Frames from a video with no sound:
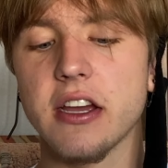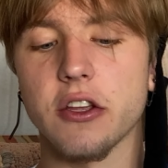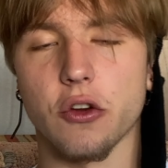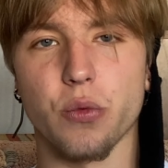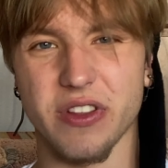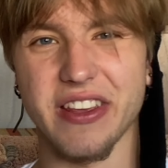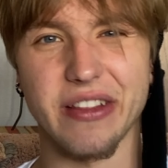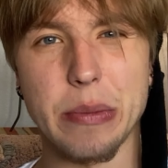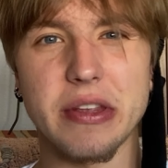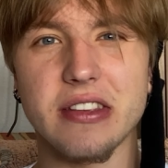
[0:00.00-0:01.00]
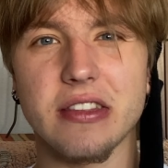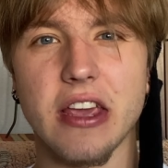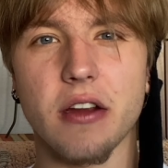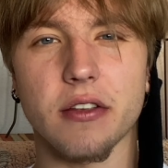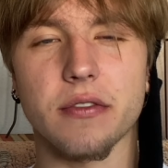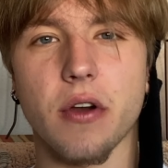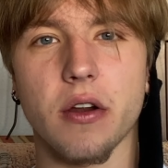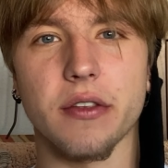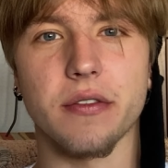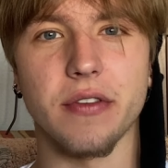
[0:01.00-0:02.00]
you're really limited there as
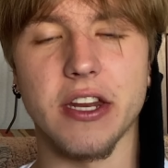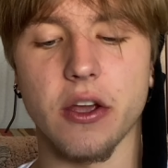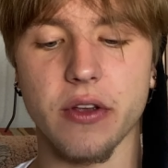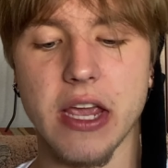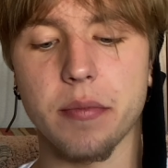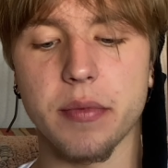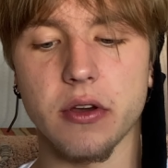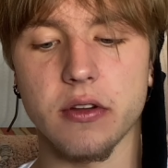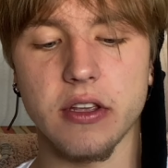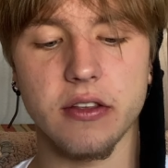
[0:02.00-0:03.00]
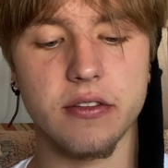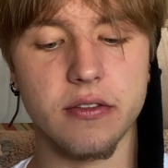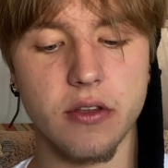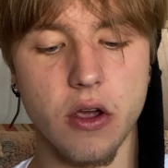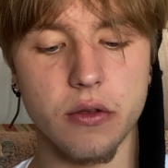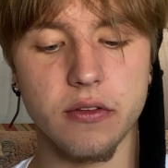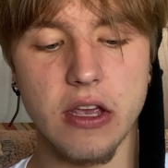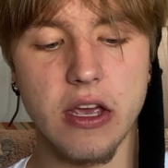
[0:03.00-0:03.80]
far as video capabilities goes.